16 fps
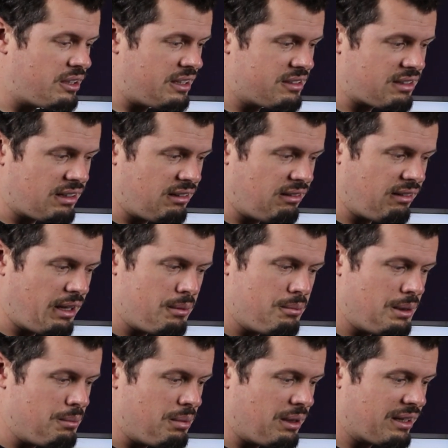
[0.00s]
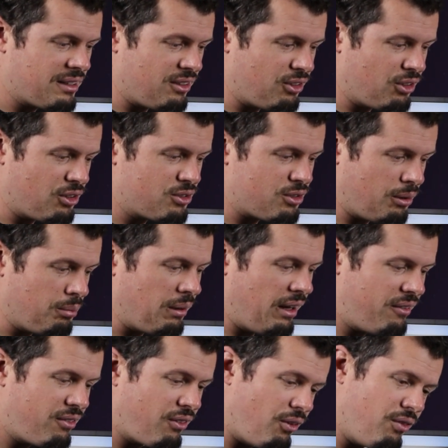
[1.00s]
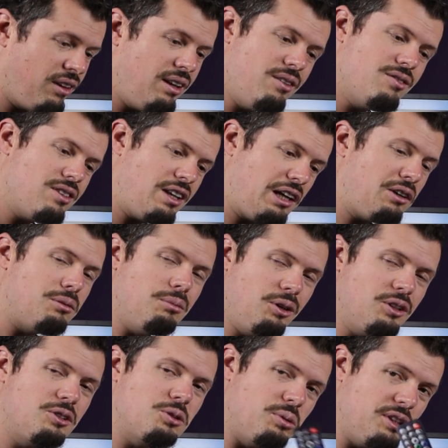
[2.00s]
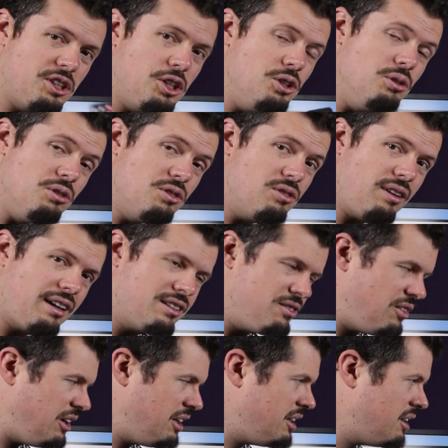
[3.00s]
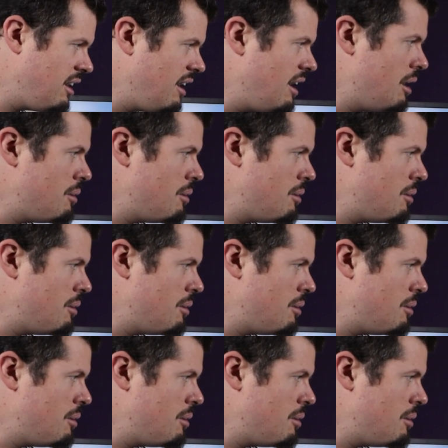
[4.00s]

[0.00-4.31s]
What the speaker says: There is a little MB button on the top left of the Evetech remotes, which used to activate it,